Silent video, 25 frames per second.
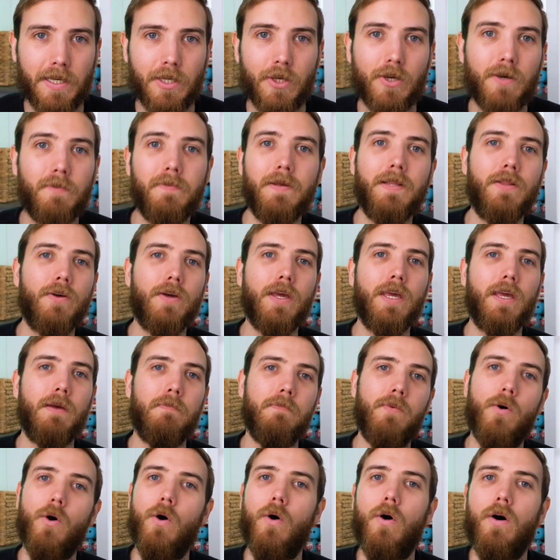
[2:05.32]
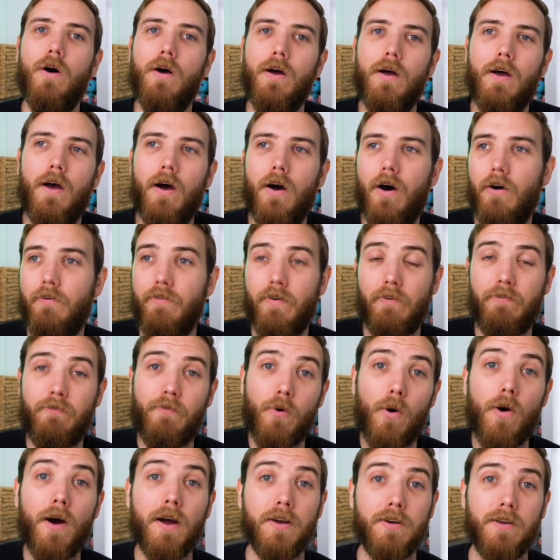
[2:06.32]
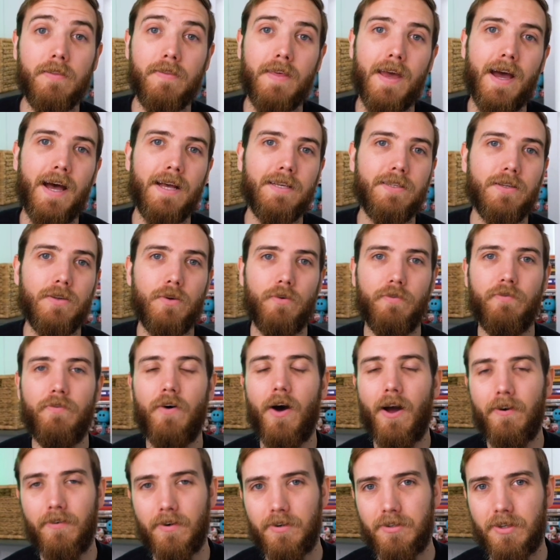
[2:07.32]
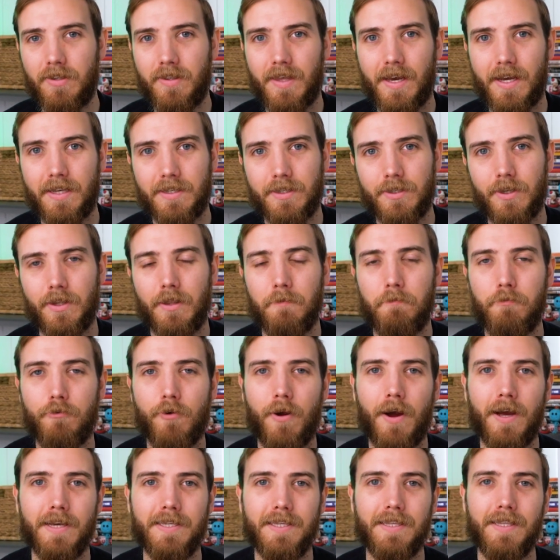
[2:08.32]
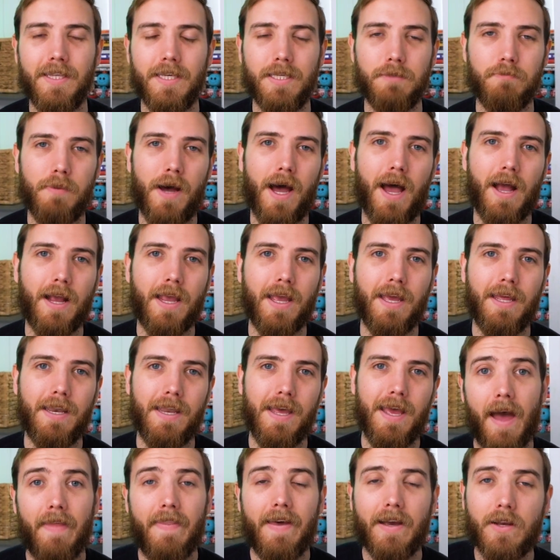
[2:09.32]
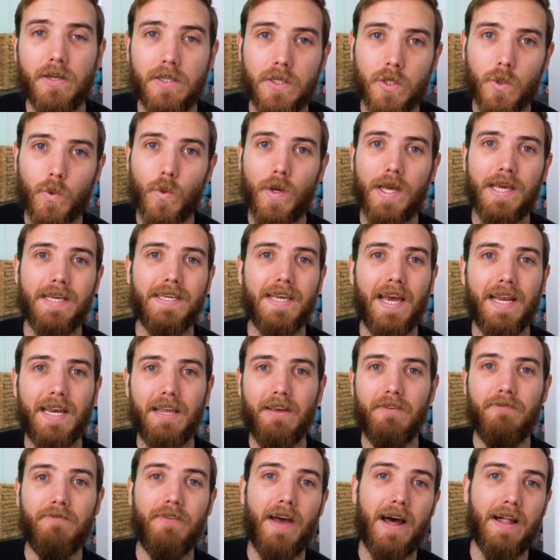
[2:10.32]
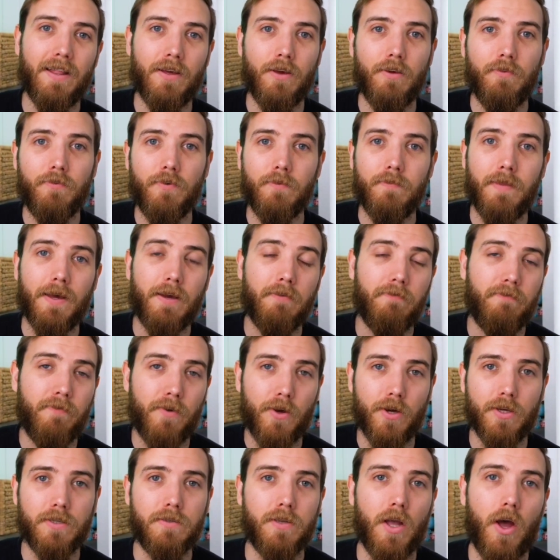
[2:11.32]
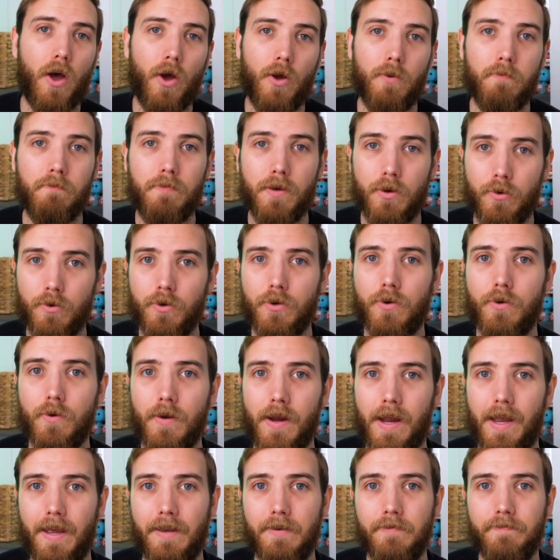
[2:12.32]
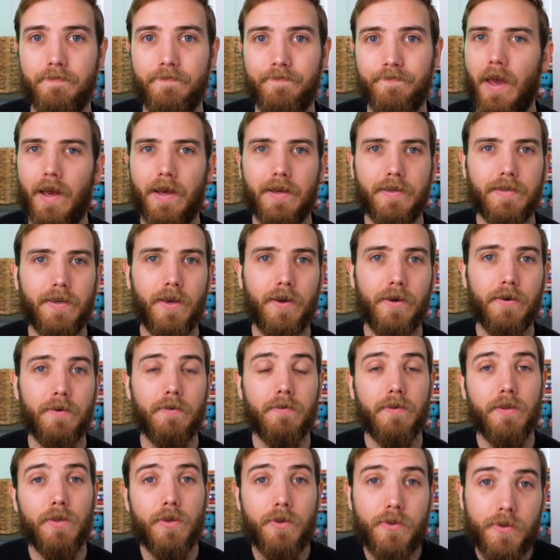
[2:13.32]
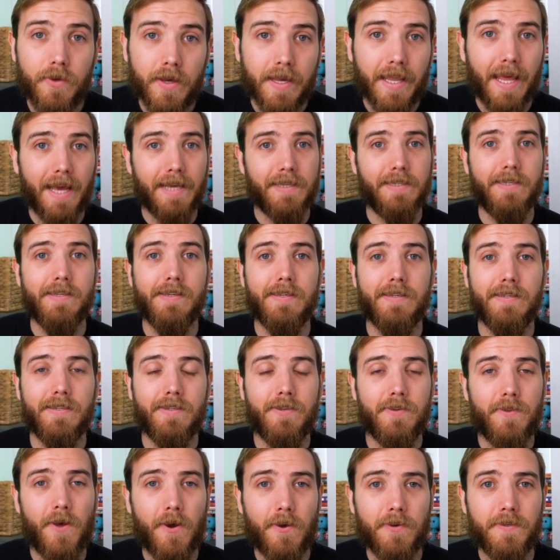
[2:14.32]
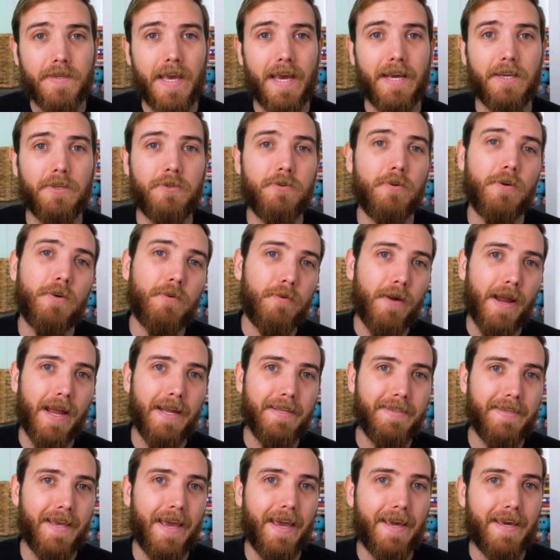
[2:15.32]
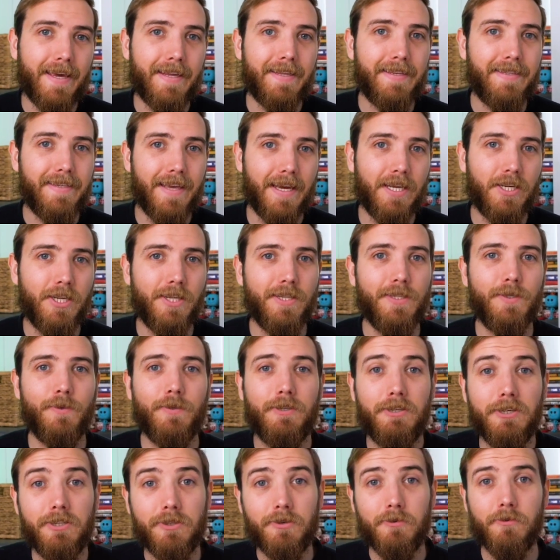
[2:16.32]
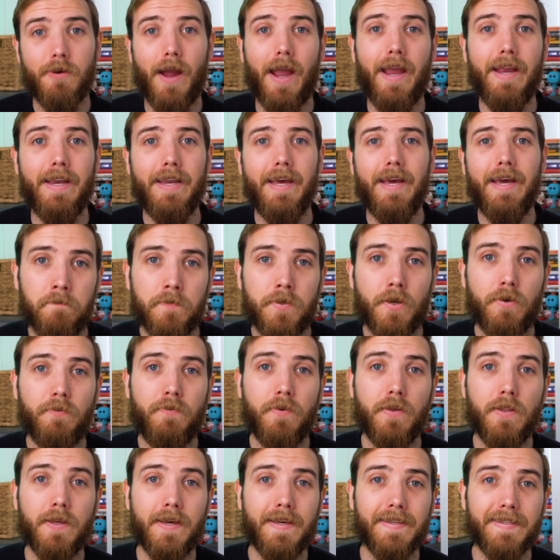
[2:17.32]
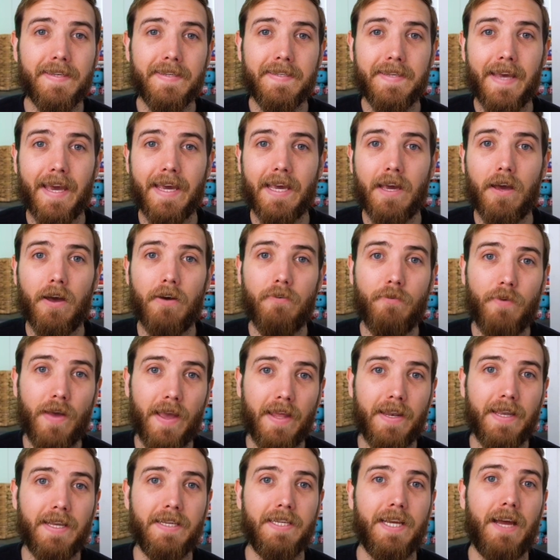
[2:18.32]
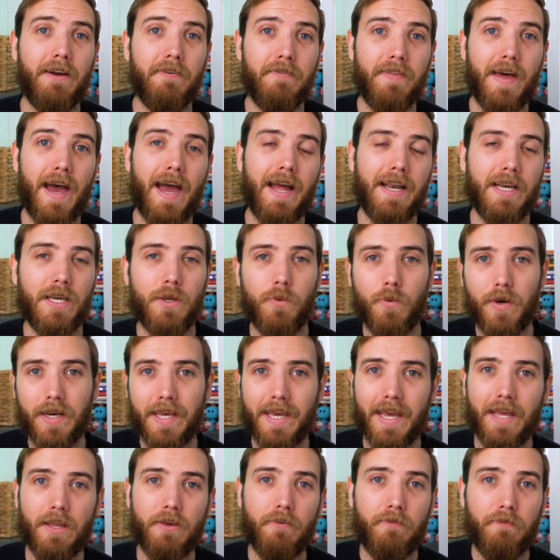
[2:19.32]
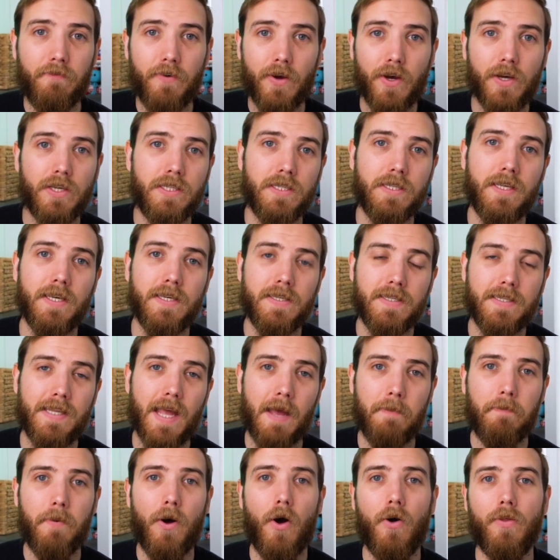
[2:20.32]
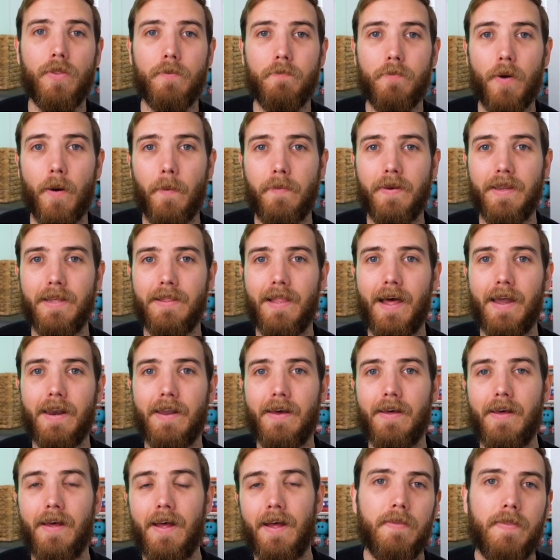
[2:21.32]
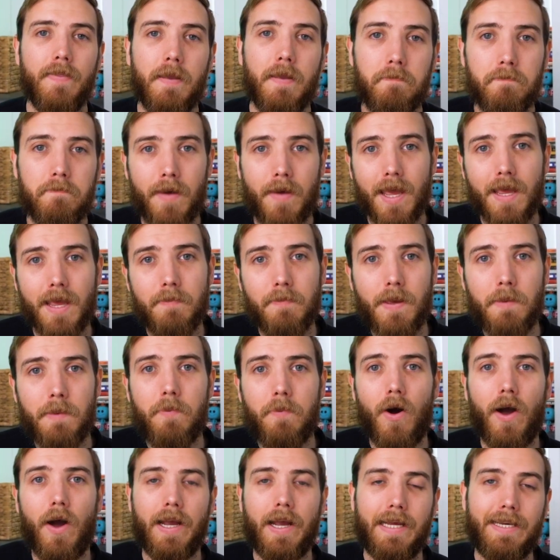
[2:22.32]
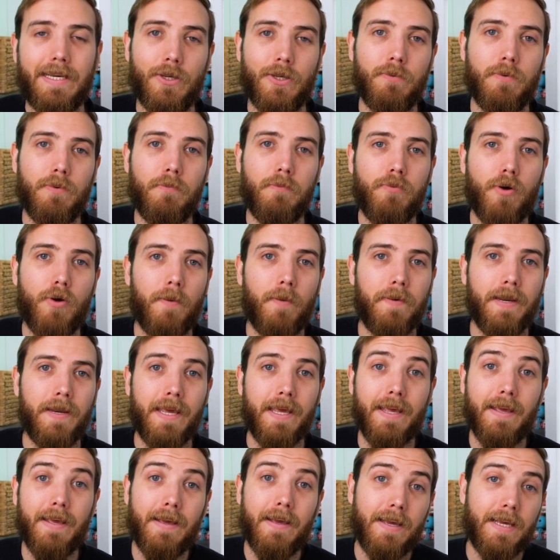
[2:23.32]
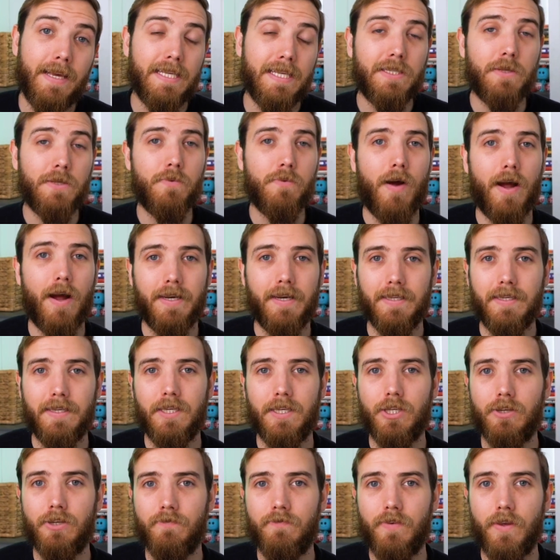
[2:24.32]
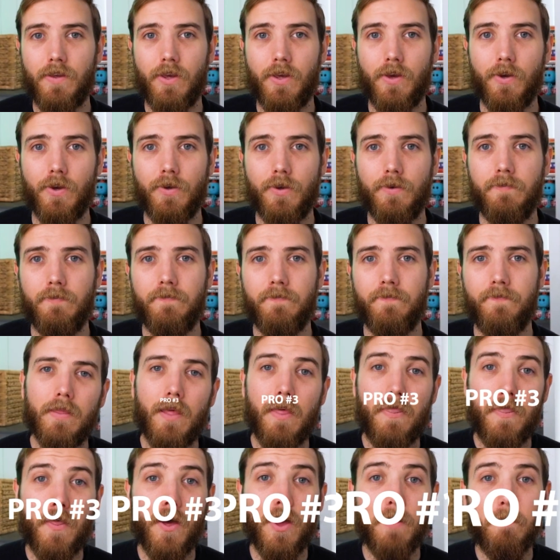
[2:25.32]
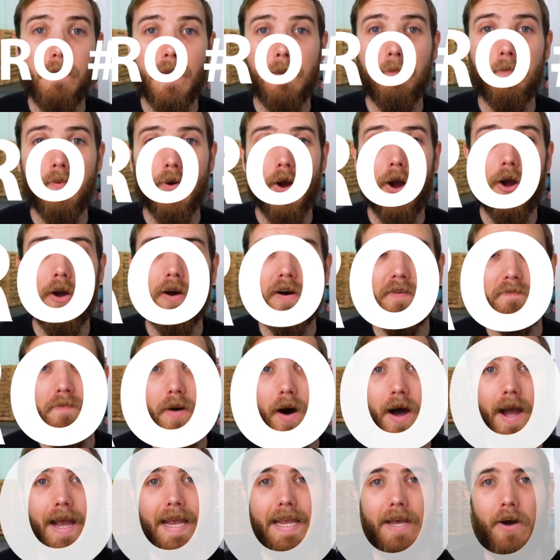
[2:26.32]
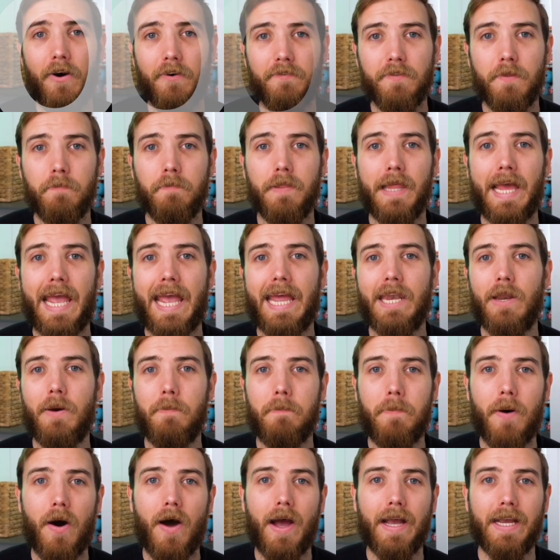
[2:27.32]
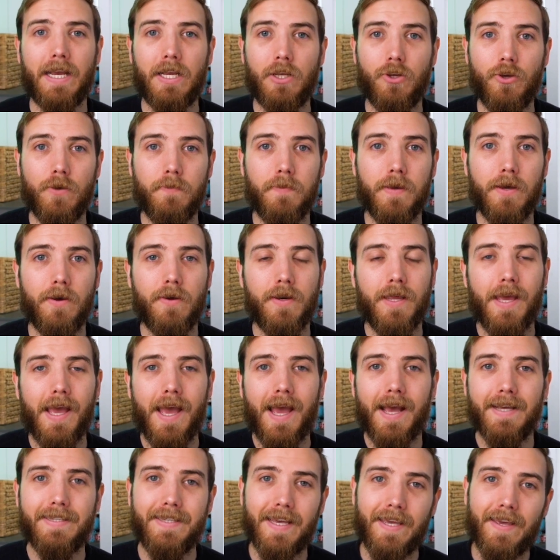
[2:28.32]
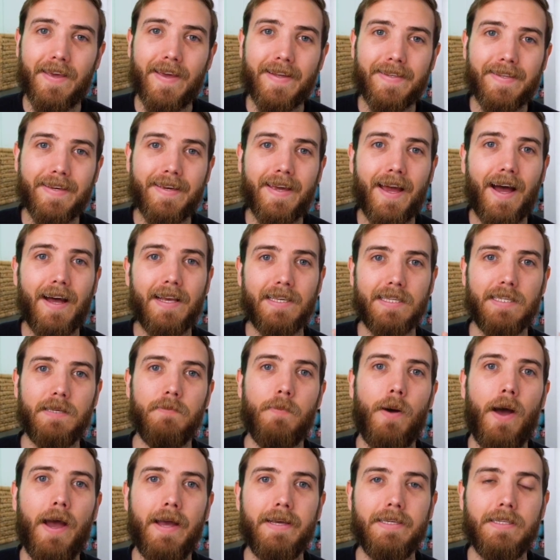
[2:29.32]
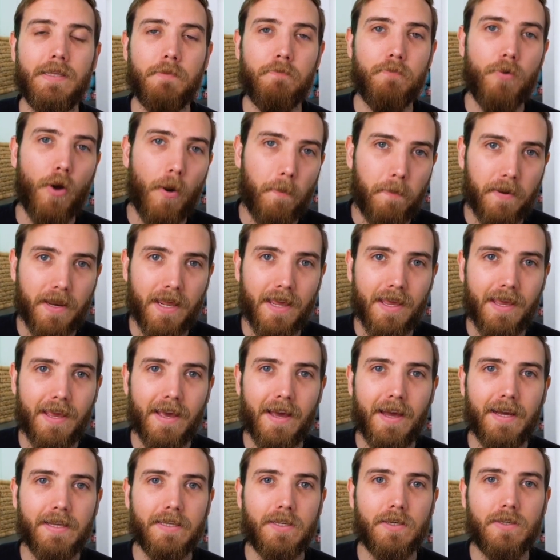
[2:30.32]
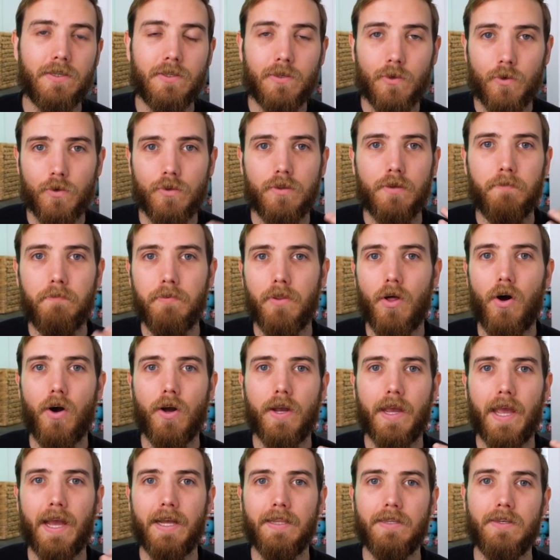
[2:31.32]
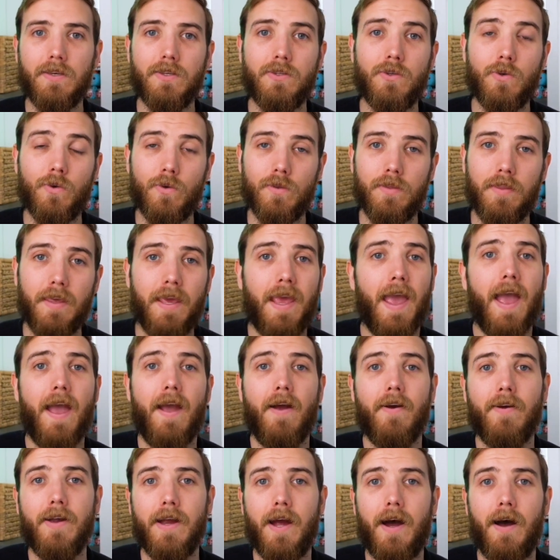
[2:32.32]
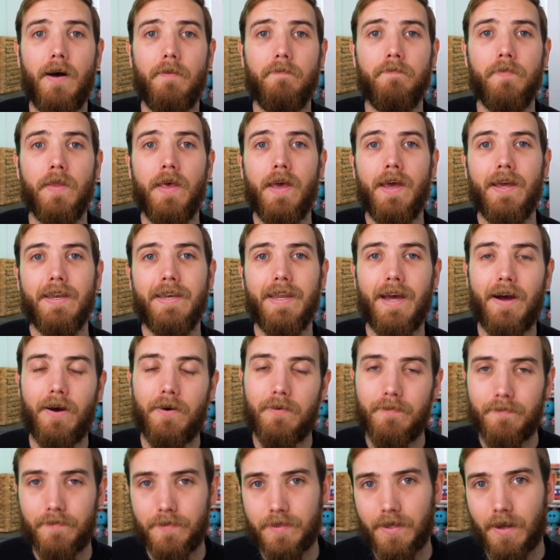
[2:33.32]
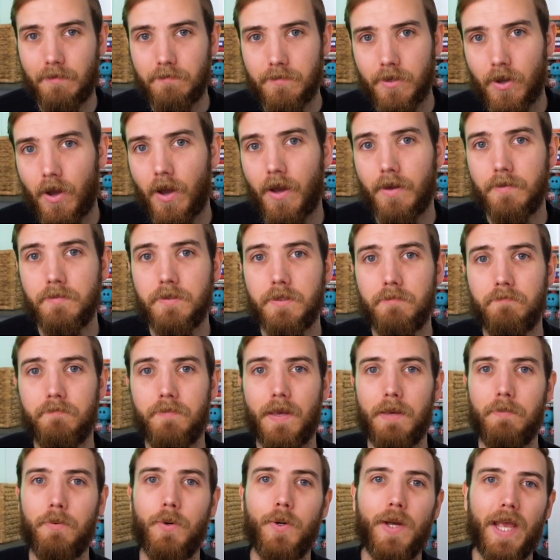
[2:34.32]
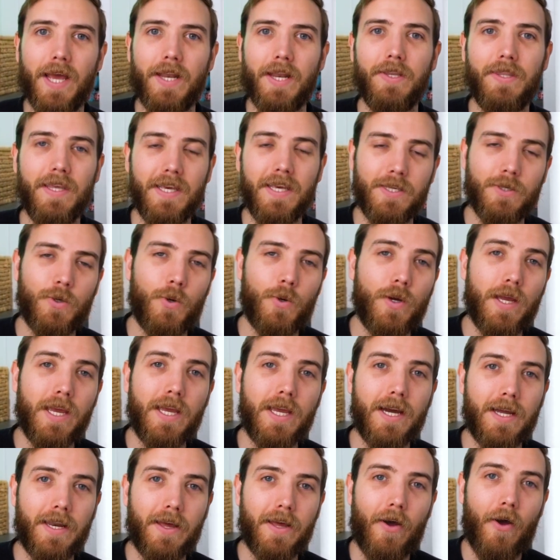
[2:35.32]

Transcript: you could be looking at more of a $400,000 or $500,000 price in this market, and that could squeeze any value from that first home builder grant. So you do get access to those extra grants and concessions, which is great. So if you're looking to take advantage of that and you want to get your first step on the property ladder, then maybe buying a new build property is the right decision for you. The third big pro of buying off the plan and buying a new build is that you get to customize the property to suit the block and to suit the area. Now, sometimes people get these cookie cutter